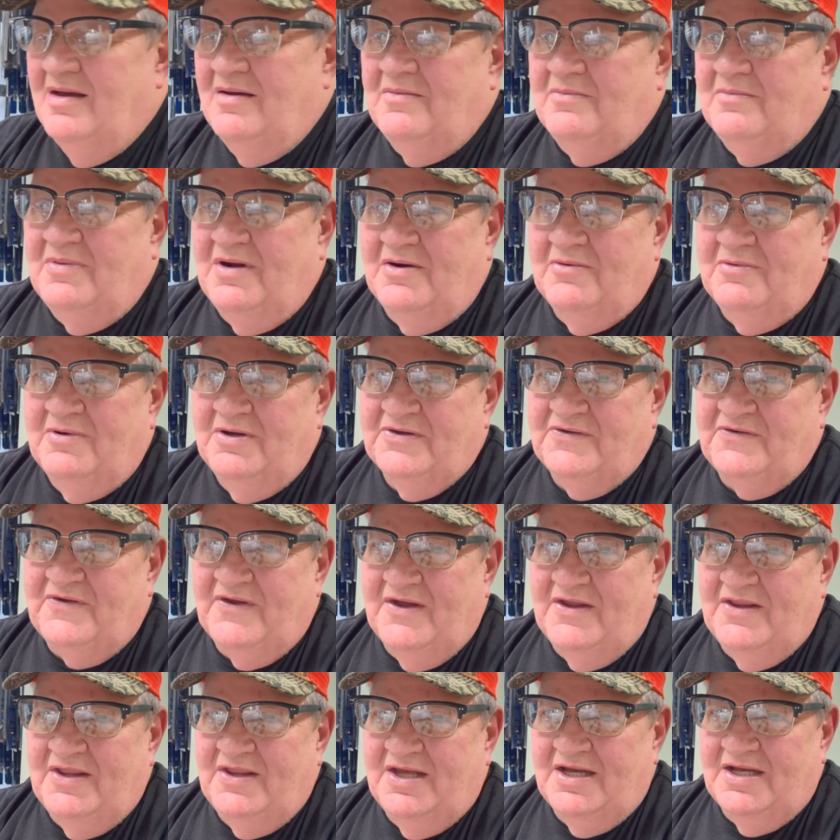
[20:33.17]
But I will
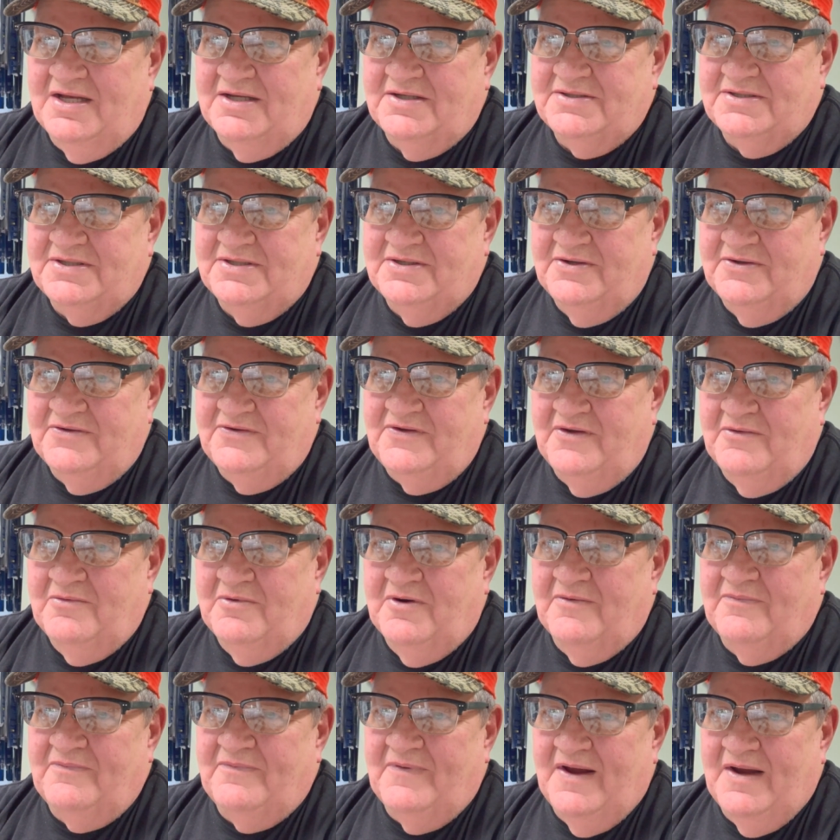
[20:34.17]
say this: you see
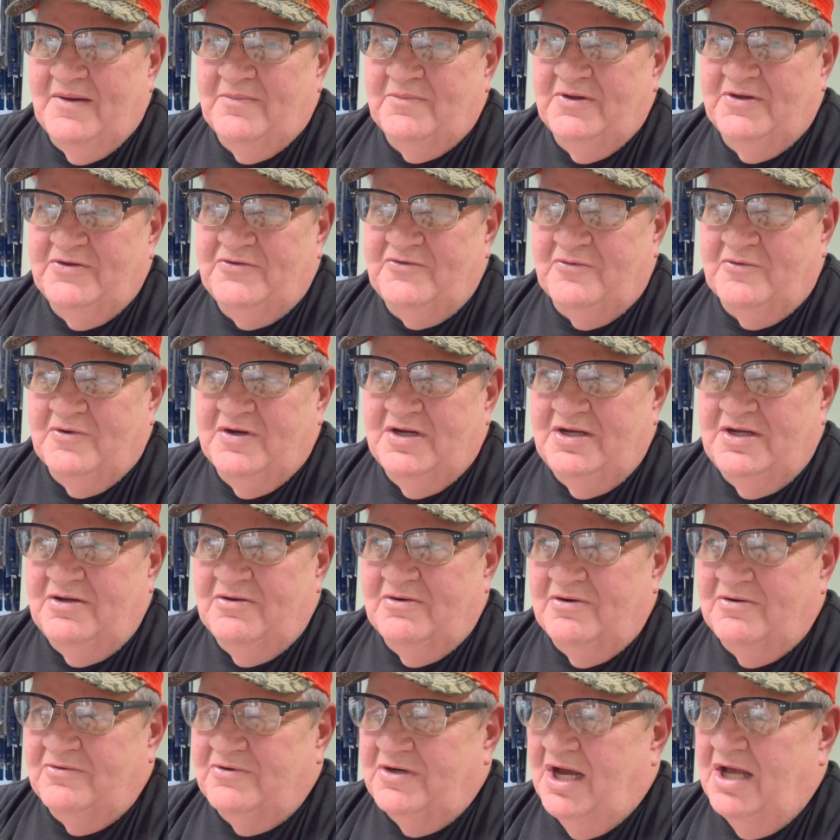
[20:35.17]
where Family Tree
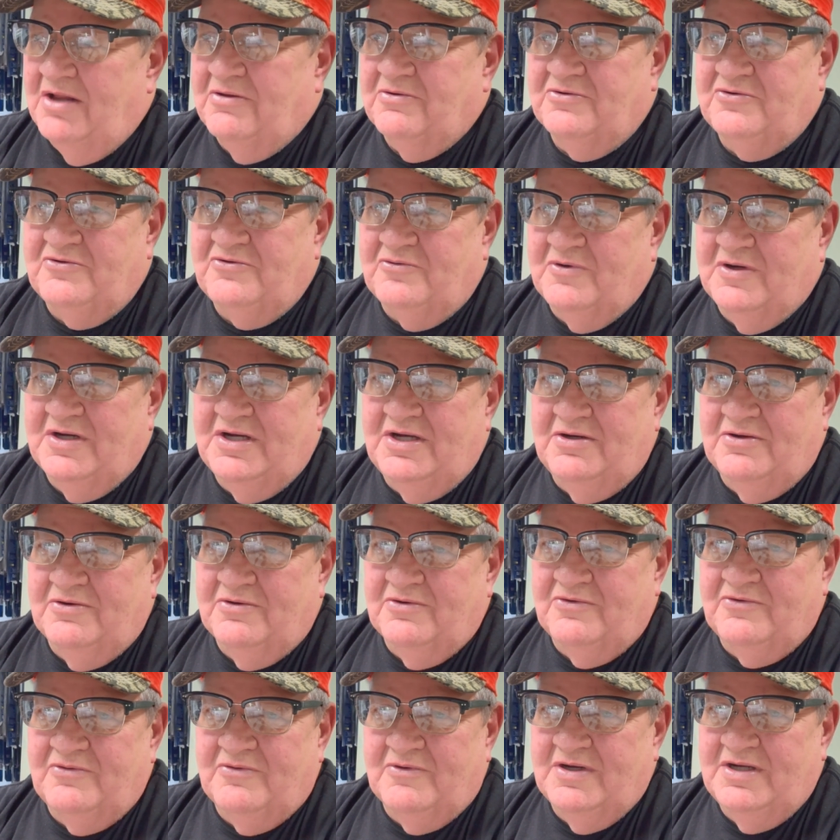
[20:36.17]
or Dollar Tree or
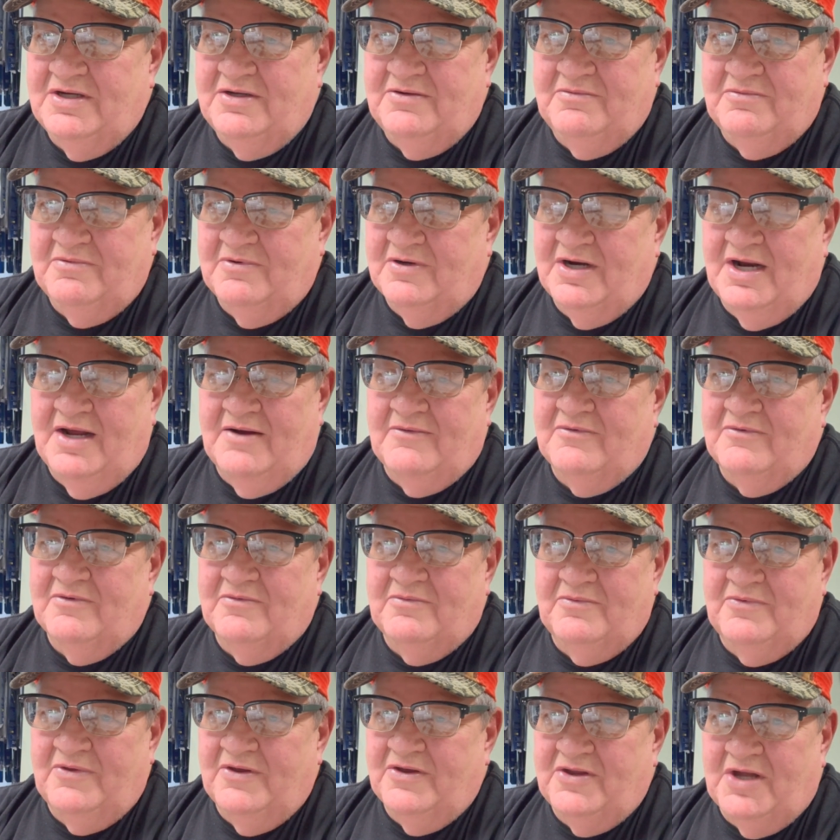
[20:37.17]
Tree, whatever
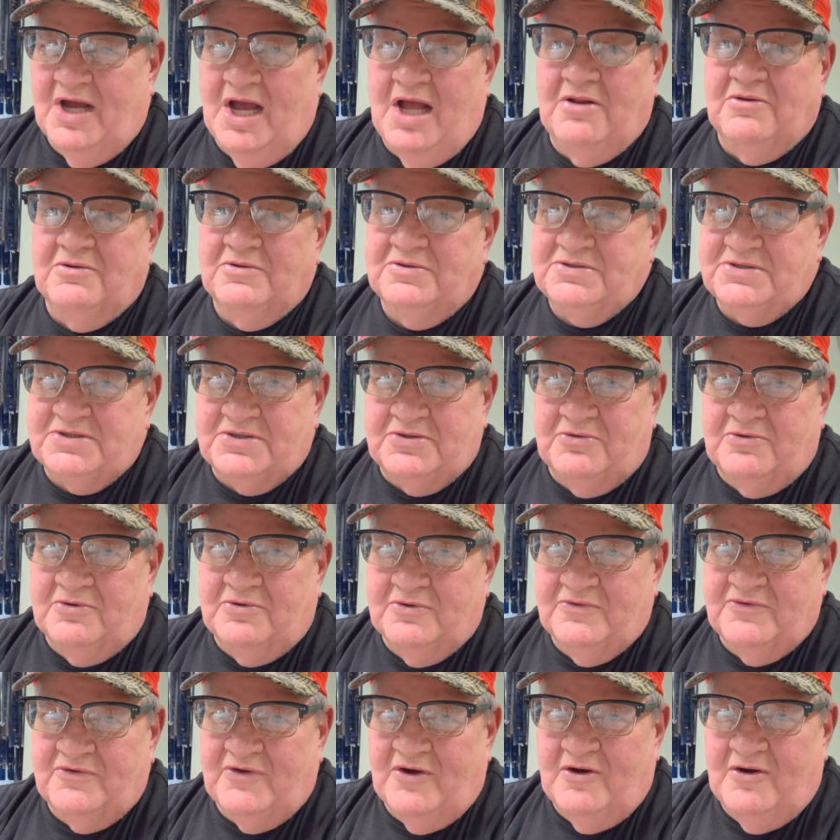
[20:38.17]
the dollar
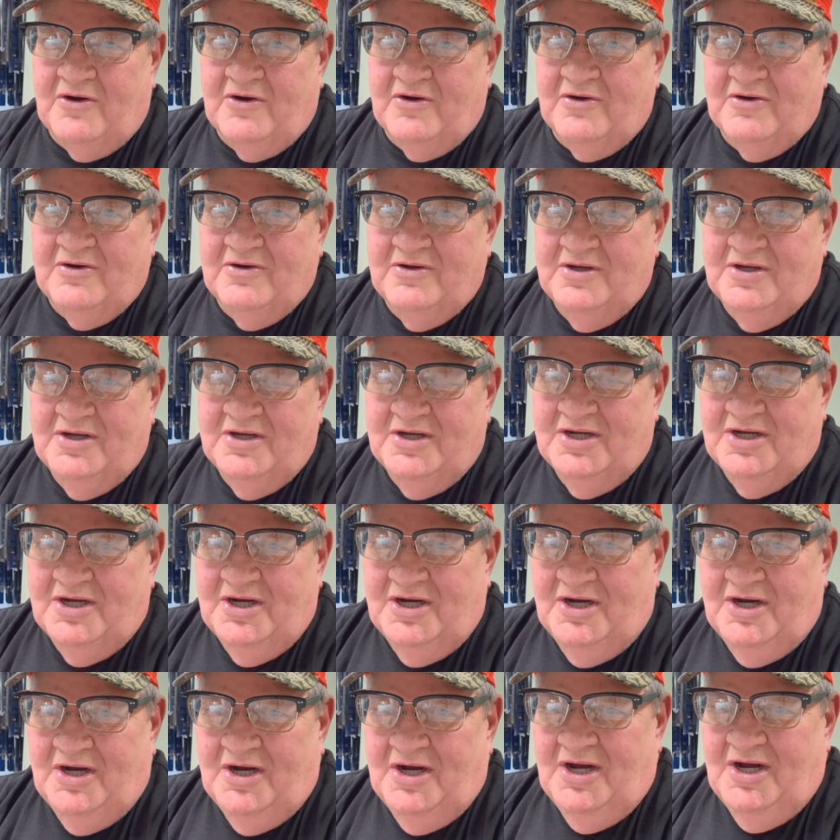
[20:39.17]
stores are,
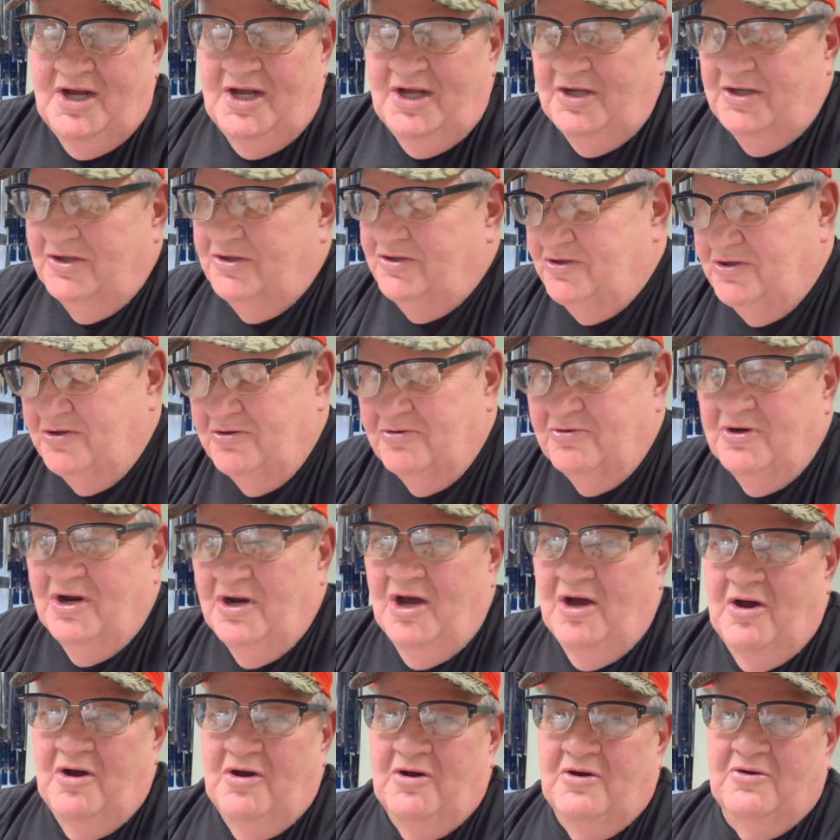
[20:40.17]
you
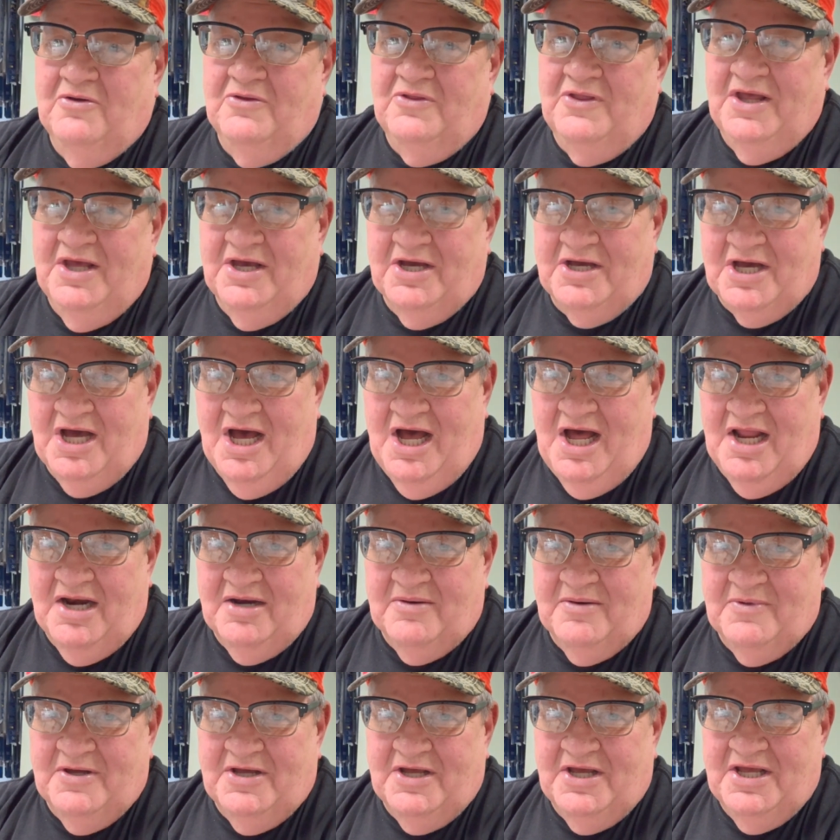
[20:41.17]
know the
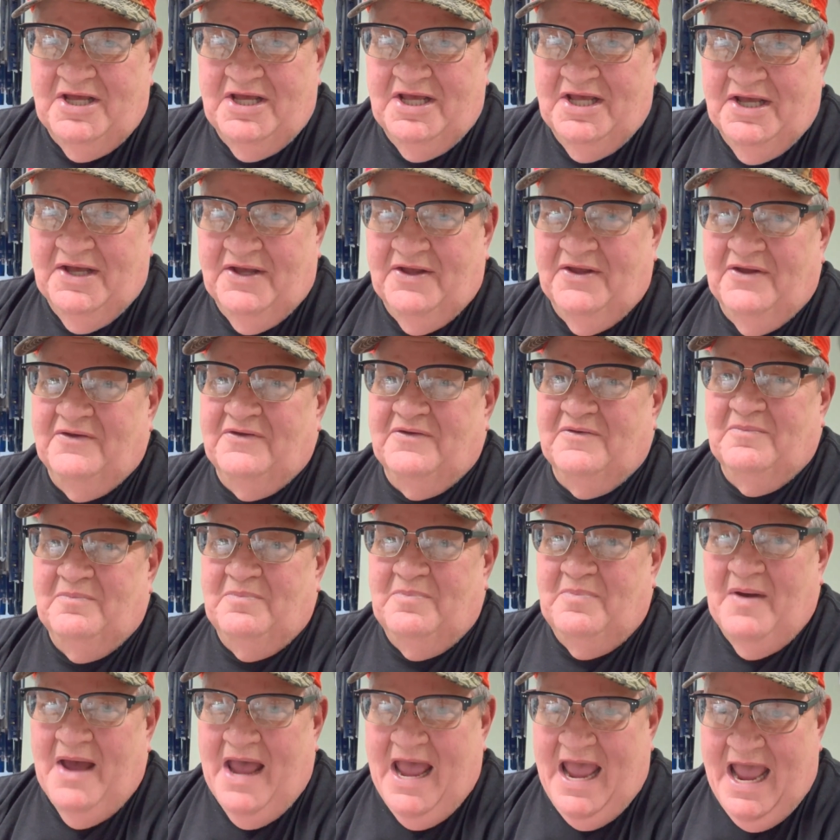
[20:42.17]
economy is
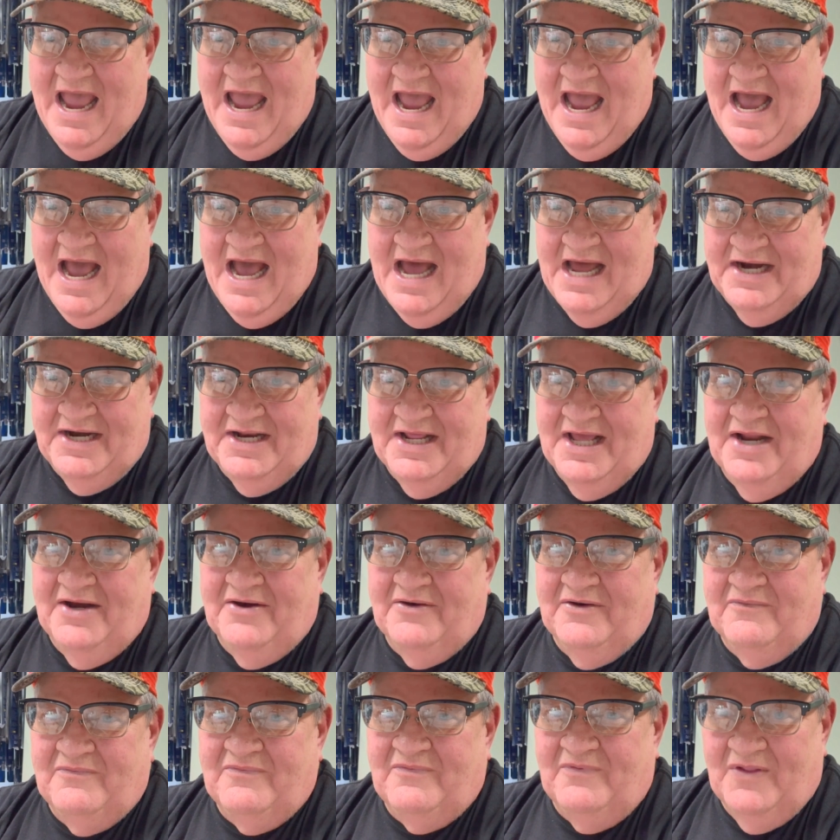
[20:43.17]
bad and
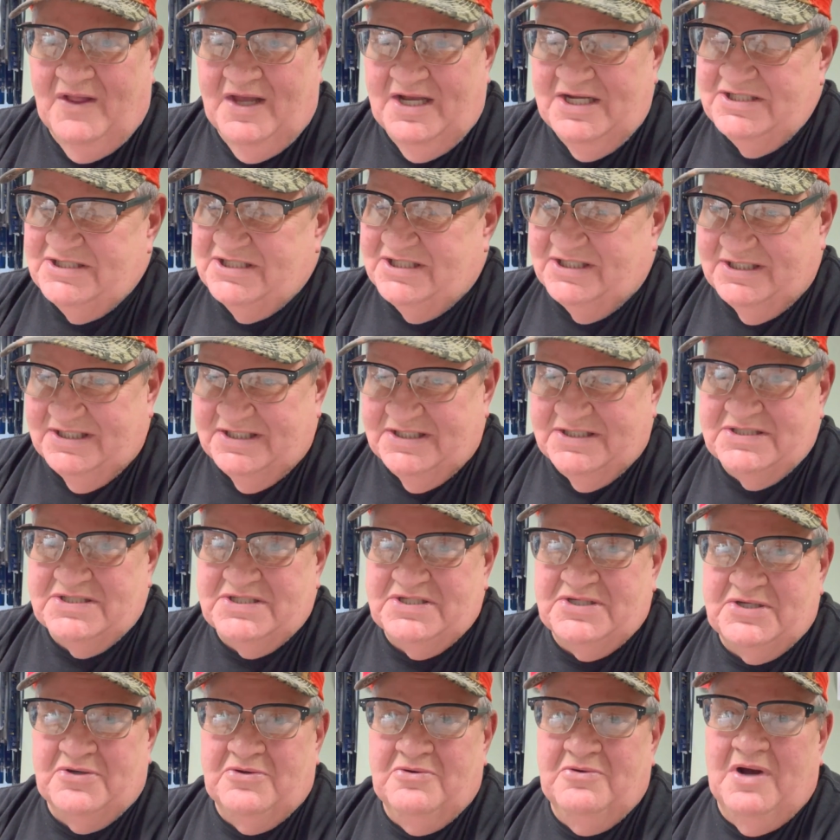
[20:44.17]
inflation is
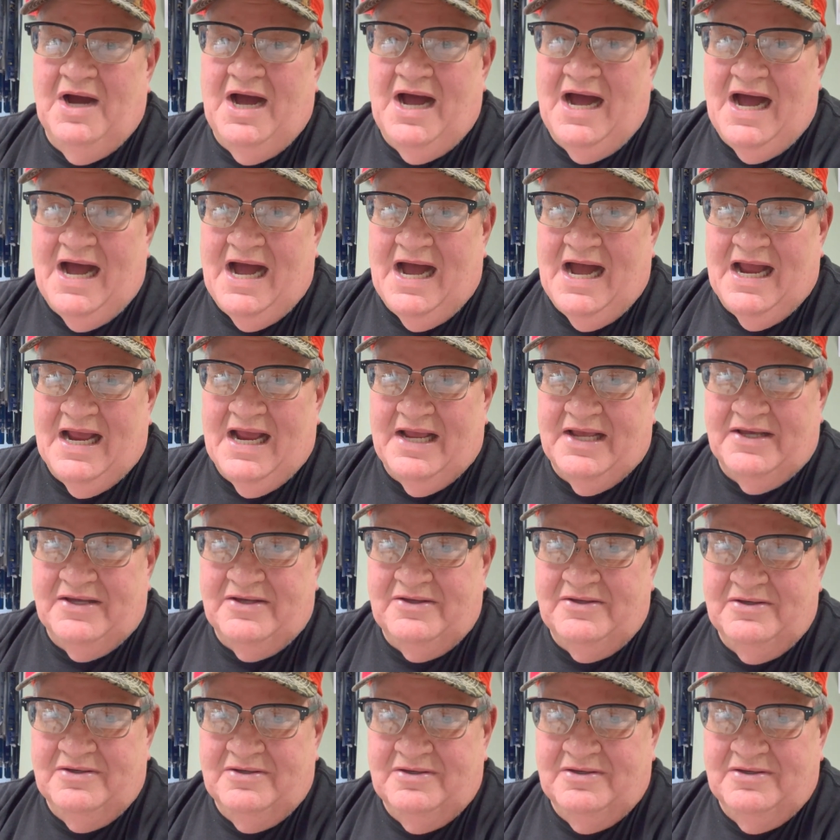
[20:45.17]
too high